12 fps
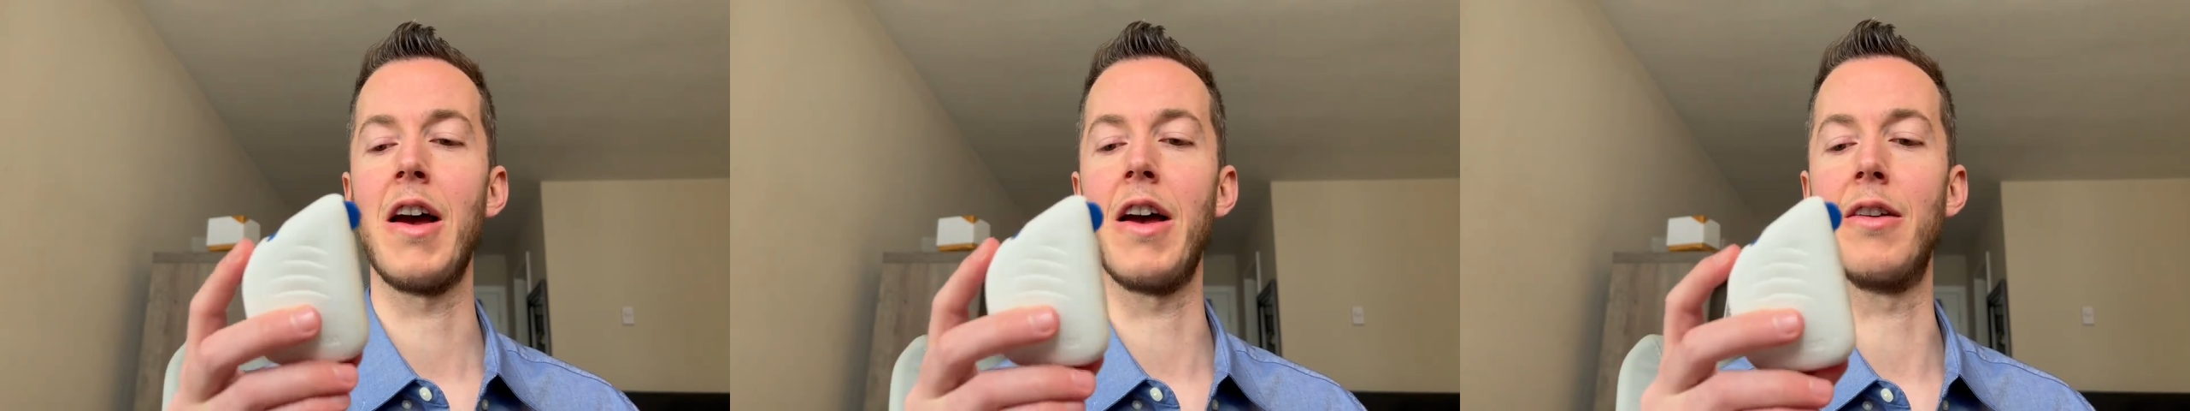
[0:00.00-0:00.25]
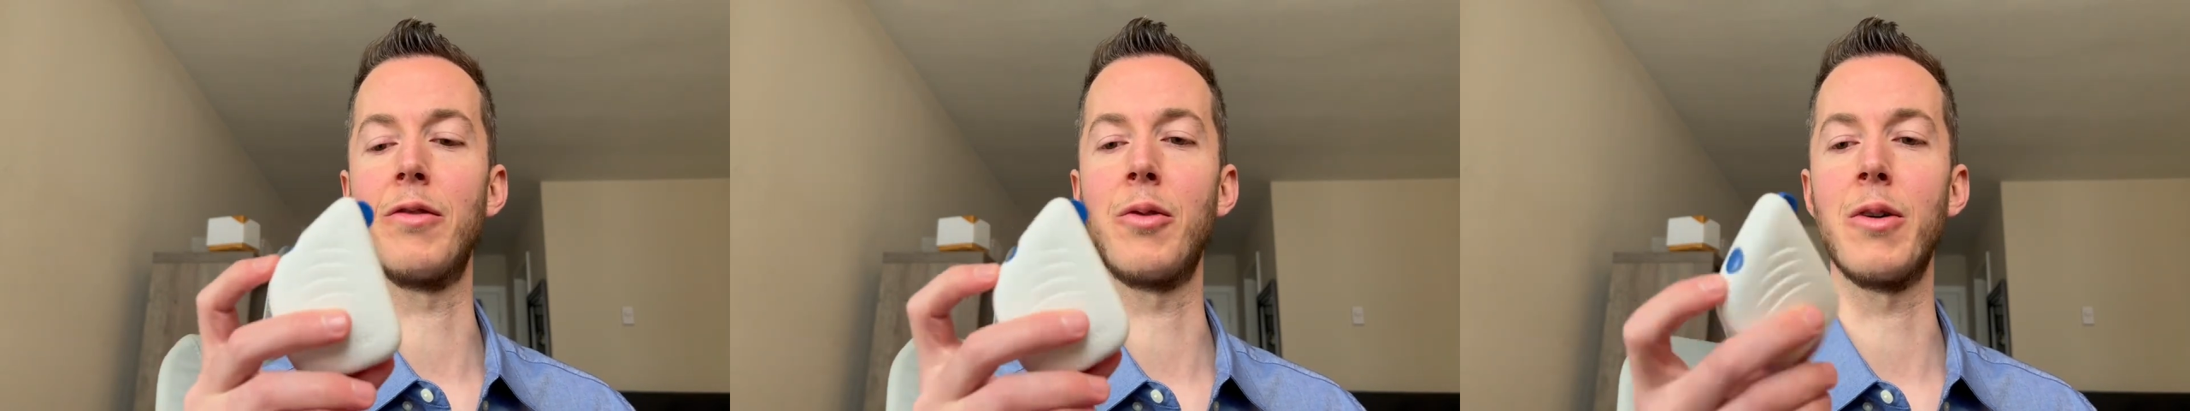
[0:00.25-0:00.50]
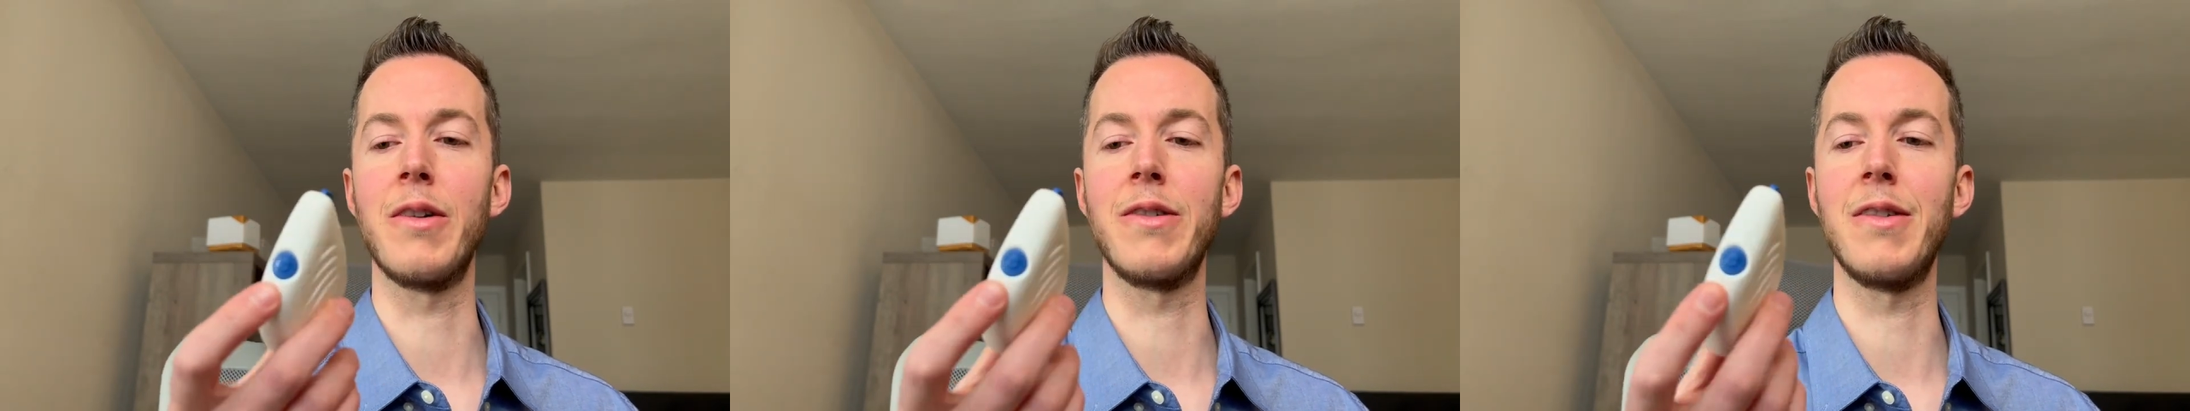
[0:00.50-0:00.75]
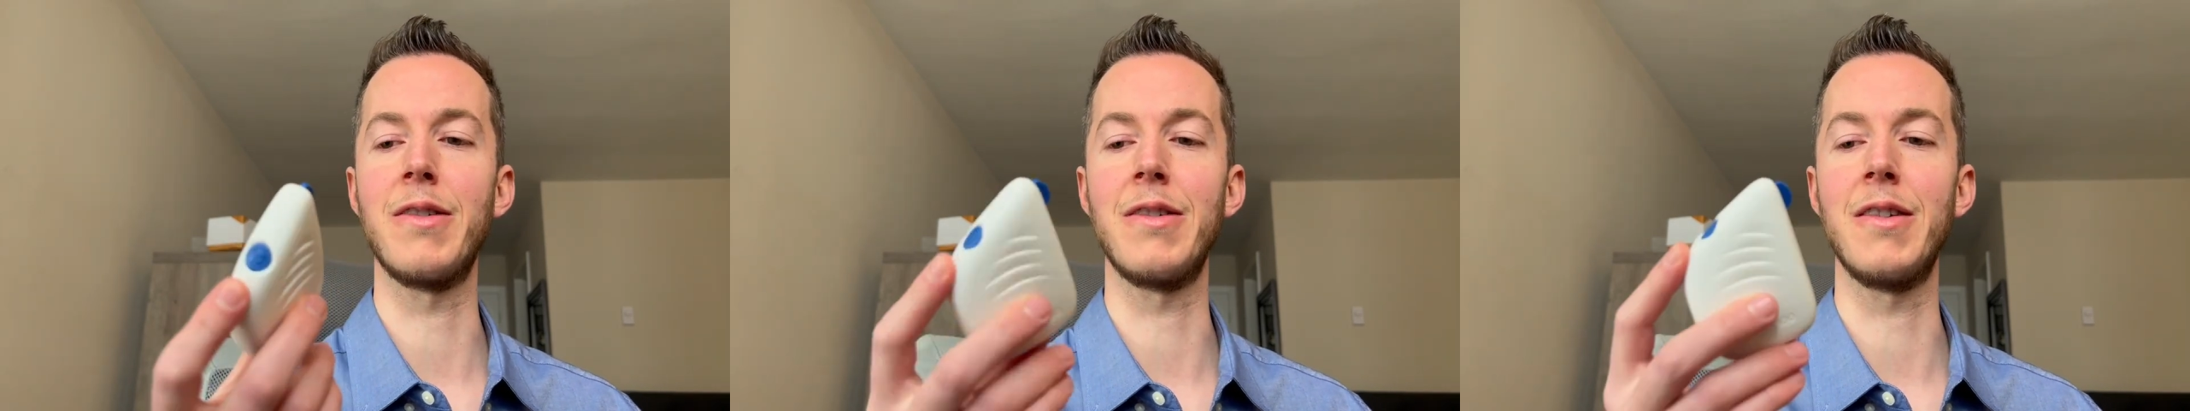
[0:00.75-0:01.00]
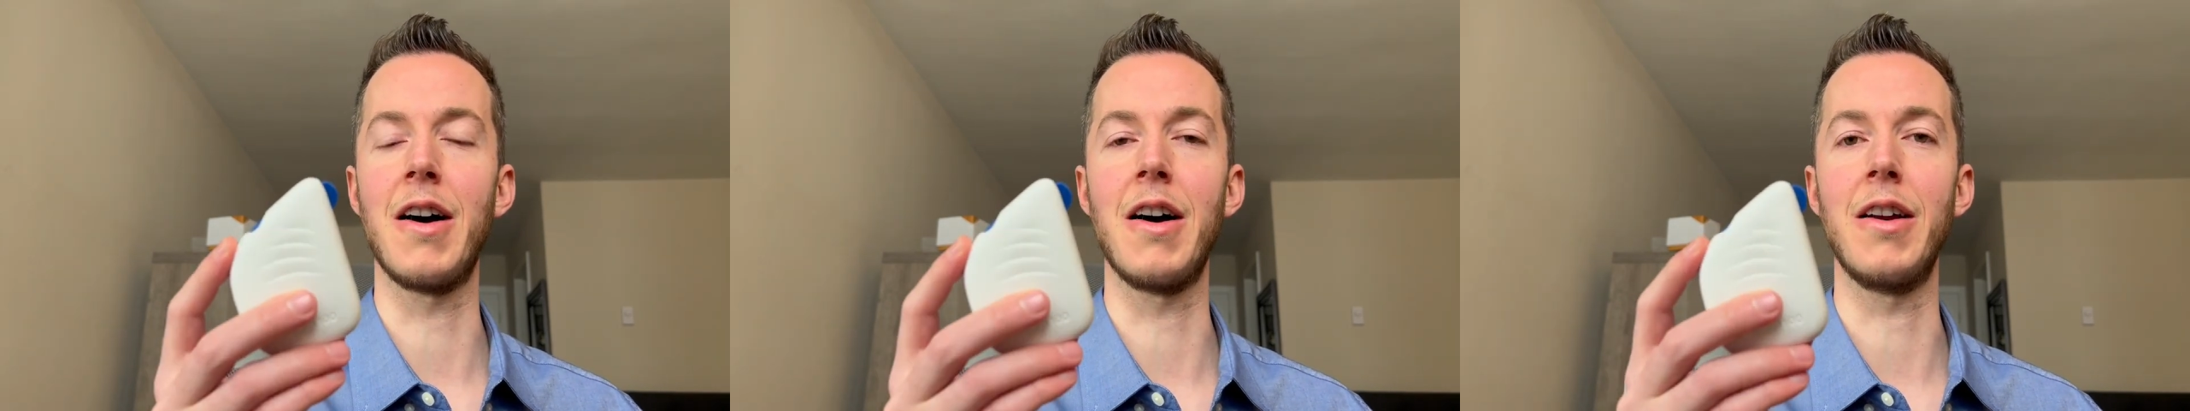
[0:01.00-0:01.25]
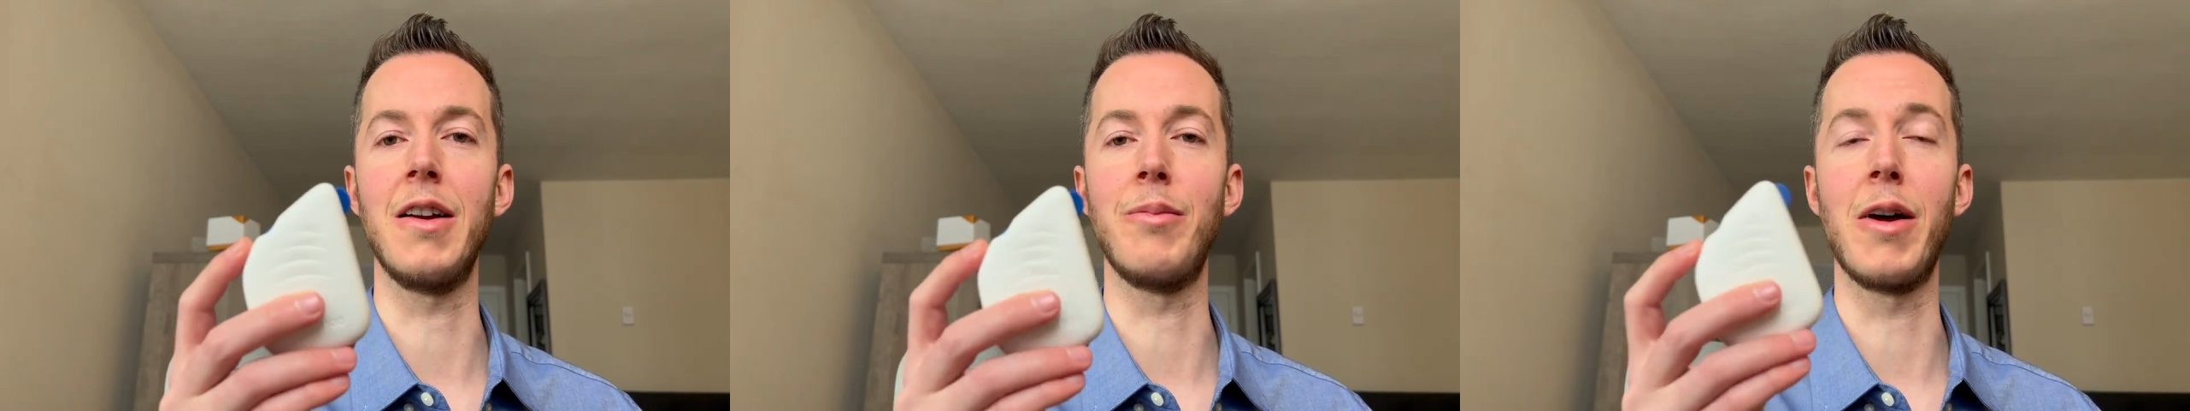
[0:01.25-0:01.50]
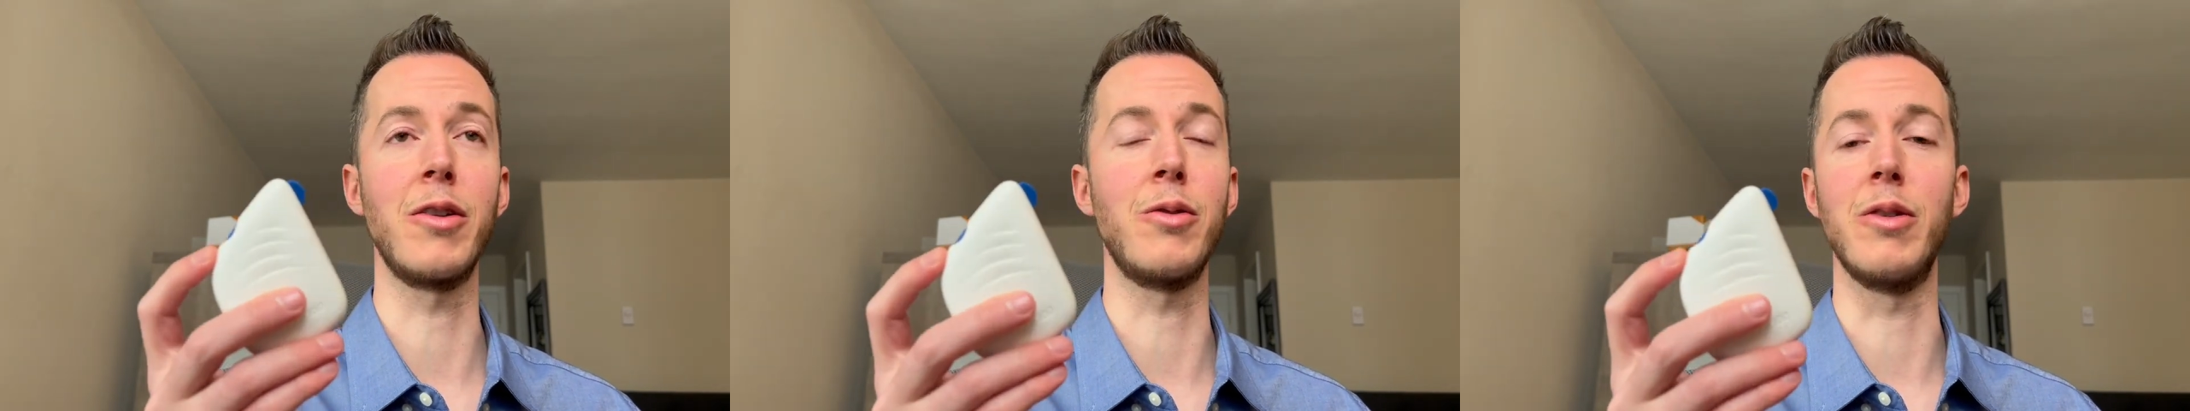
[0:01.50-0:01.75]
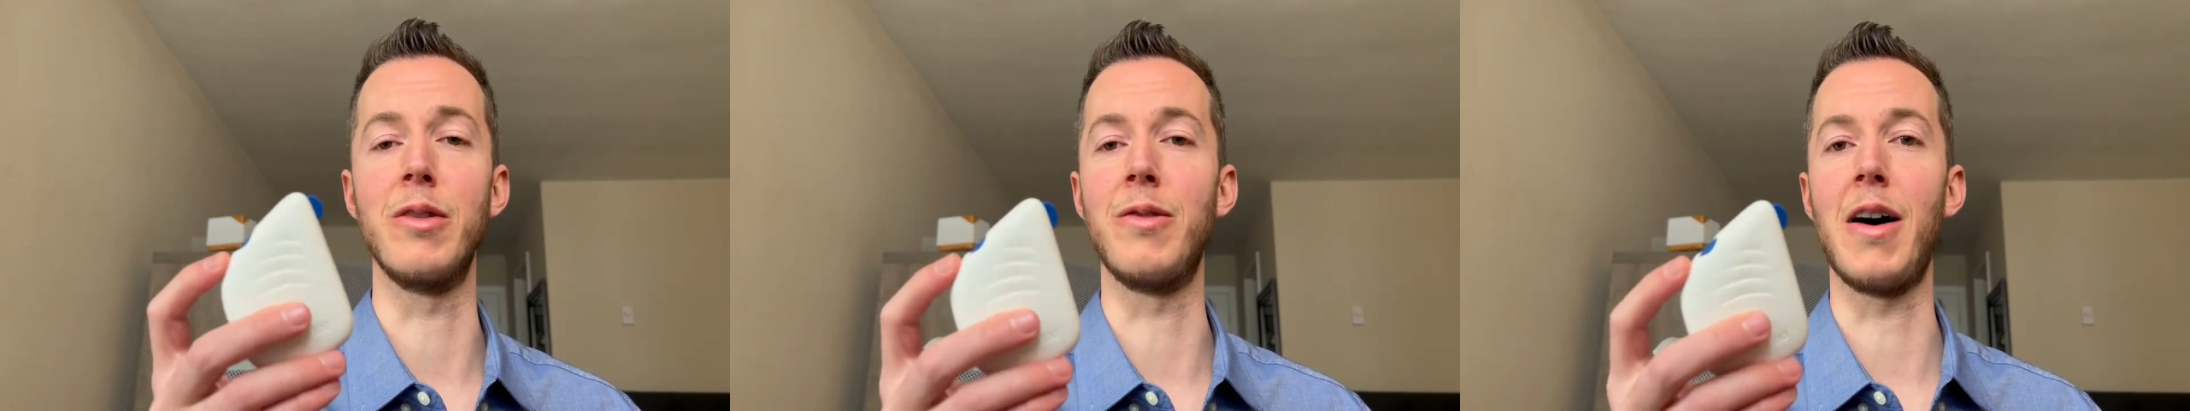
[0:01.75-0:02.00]
And of course, this is not
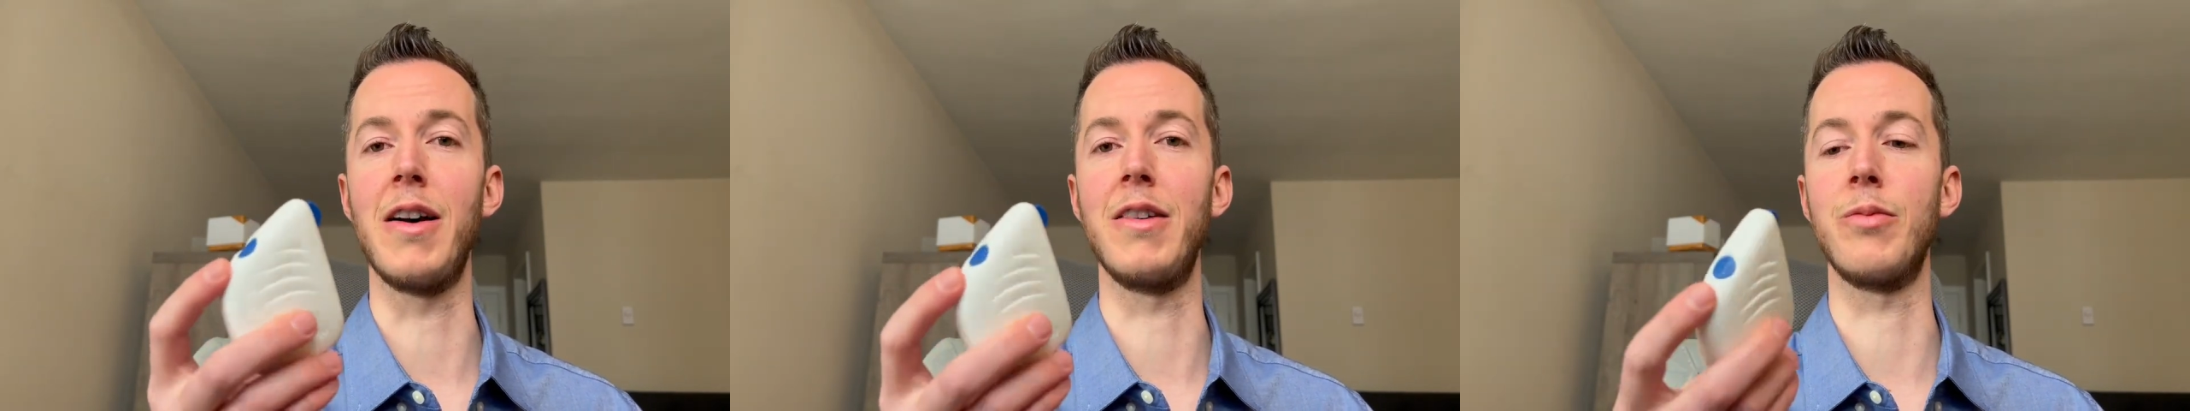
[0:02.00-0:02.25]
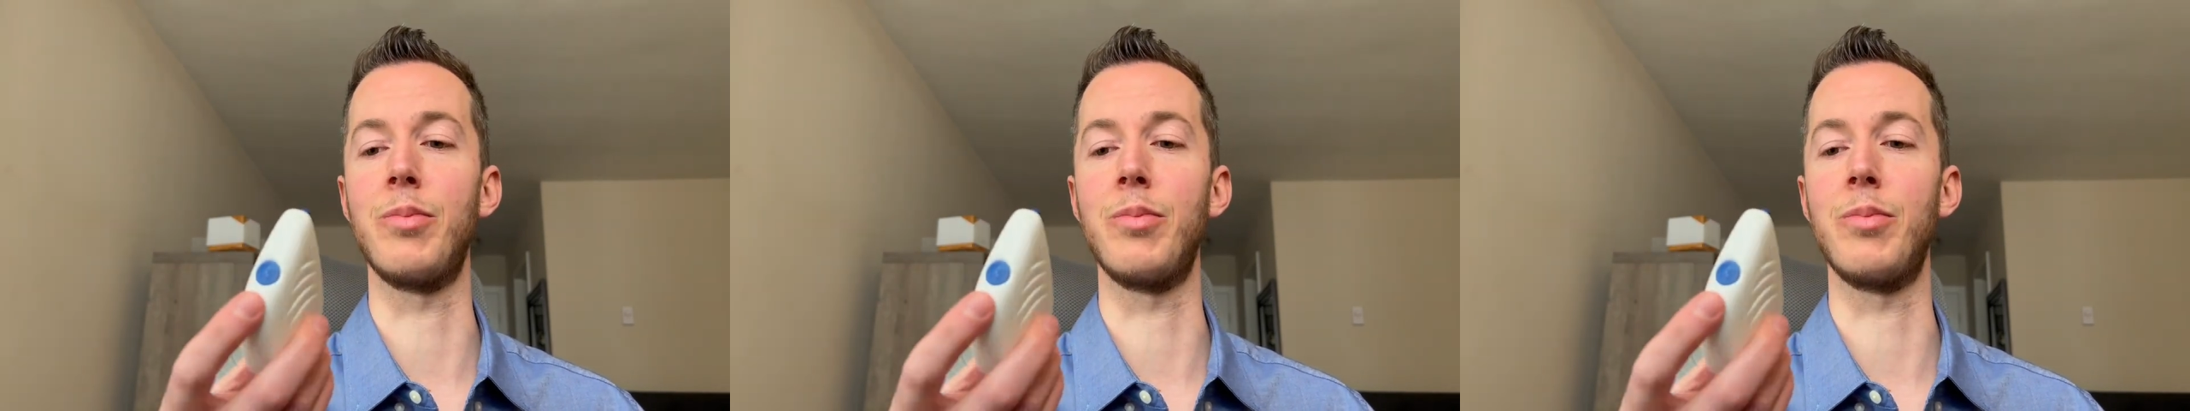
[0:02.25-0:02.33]
medical advice,